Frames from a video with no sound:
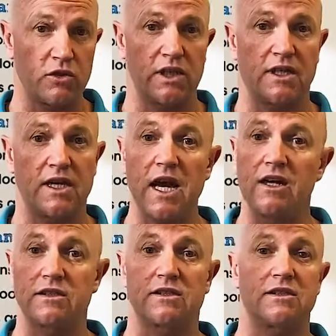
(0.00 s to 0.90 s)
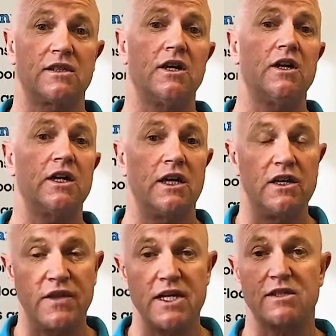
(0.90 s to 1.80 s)
looking house? Because
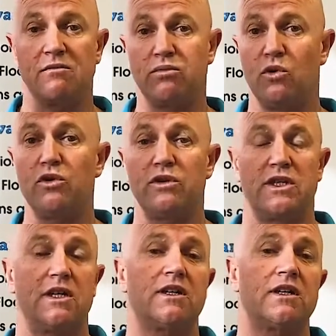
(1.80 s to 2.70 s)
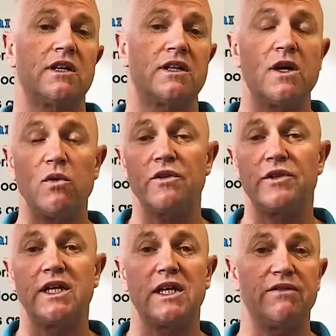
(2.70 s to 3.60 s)
that's important. You don't want to
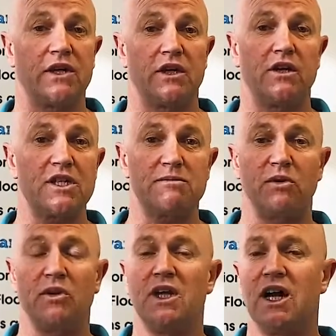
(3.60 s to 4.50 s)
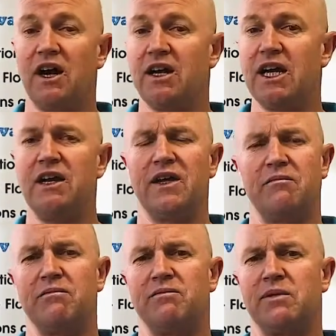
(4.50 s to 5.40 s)
think you're living in a hospital. I hear
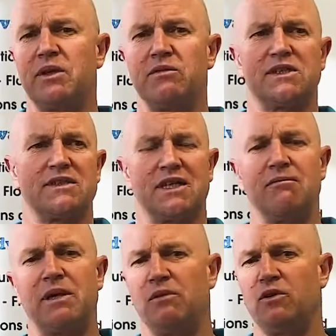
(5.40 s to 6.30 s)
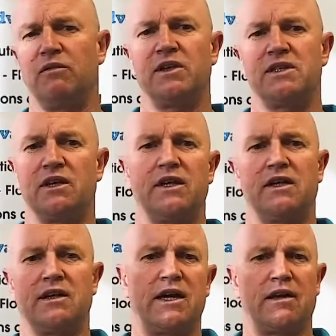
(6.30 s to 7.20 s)
that some people have been telling
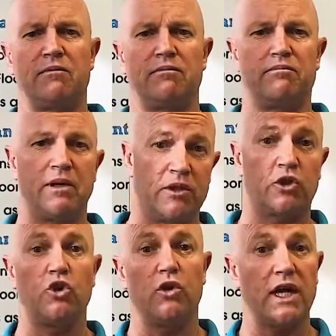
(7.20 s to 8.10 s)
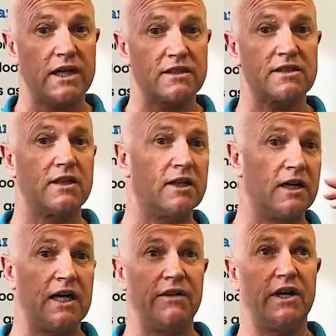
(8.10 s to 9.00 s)
people that call us
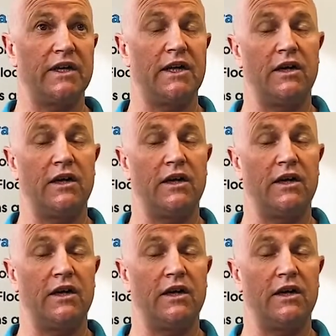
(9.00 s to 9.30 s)
that